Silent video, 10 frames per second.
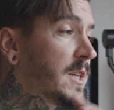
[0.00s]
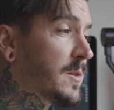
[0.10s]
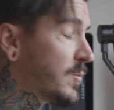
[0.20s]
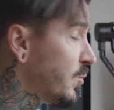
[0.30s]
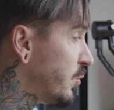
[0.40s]
I
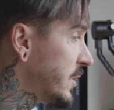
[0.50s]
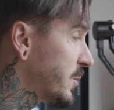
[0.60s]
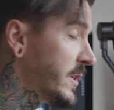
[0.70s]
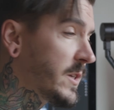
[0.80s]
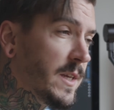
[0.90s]

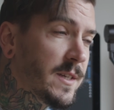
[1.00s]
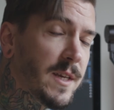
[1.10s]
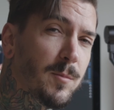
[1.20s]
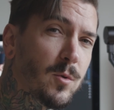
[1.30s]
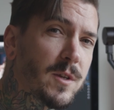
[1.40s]
switched to these
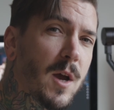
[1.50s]
gimbals,